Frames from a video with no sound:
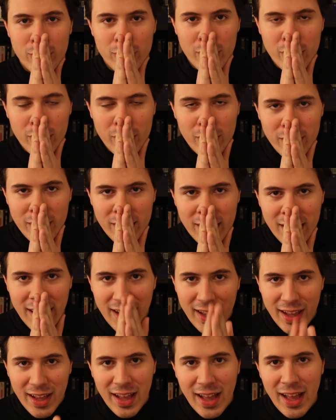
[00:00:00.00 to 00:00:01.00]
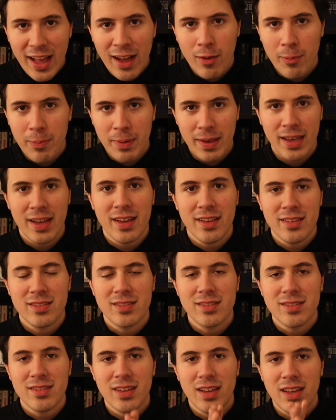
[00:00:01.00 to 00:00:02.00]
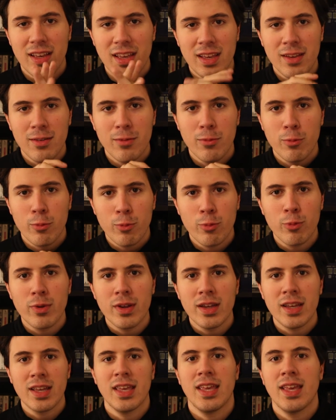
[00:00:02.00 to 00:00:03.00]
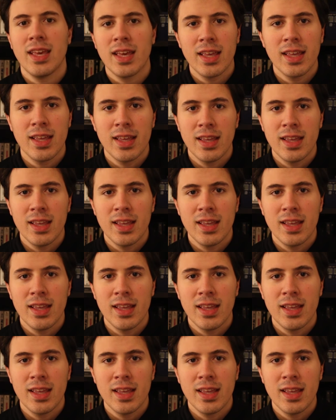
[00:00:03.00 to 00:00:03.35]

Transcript: for helping us. It really